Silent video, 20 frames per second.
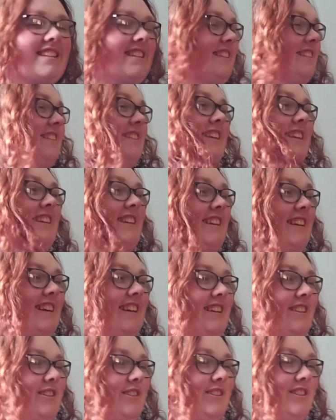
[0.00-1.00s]
There's nothing I
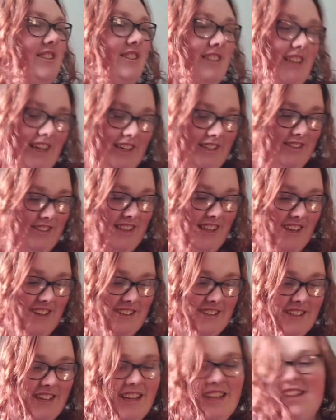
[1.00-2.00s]
can do to change
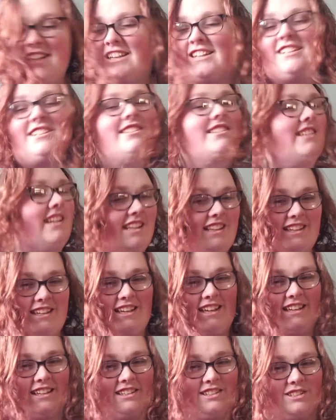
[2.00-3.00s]
that. There's nothing
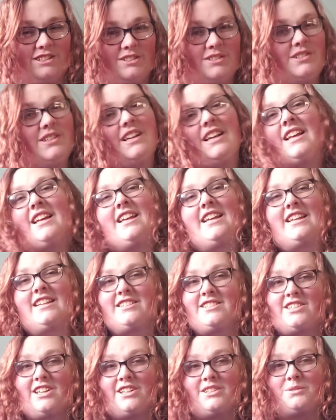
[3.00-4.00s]
I can do. He
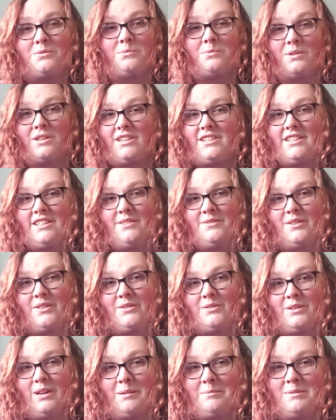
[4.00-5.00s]
starts working with
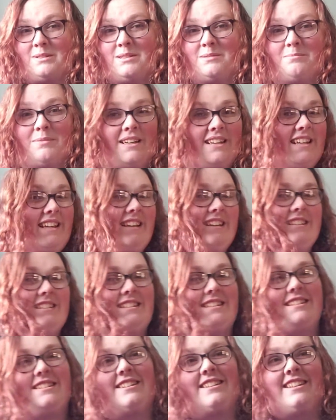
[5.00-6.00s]
rebels, but he
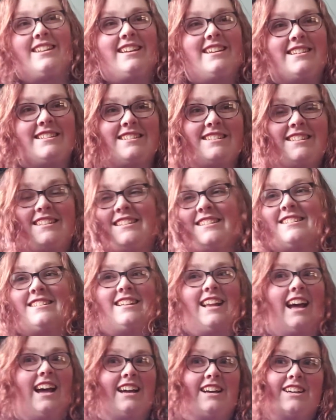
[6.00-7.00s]
still thinks he's
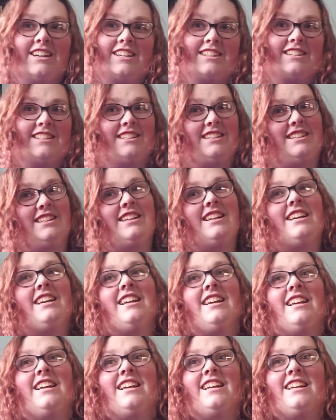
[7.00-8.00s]
not gonna
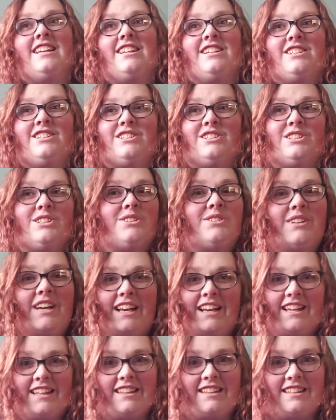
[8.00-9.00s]
do
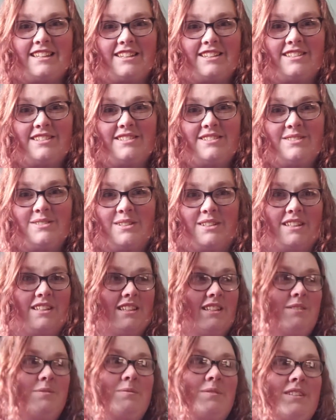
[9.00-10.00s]
anything with
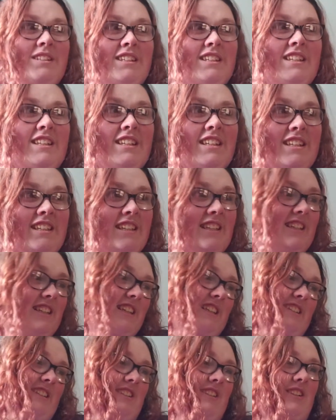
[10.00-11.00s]
them. He
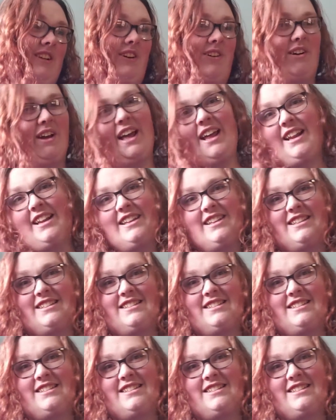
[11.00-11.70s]
doesn't know it.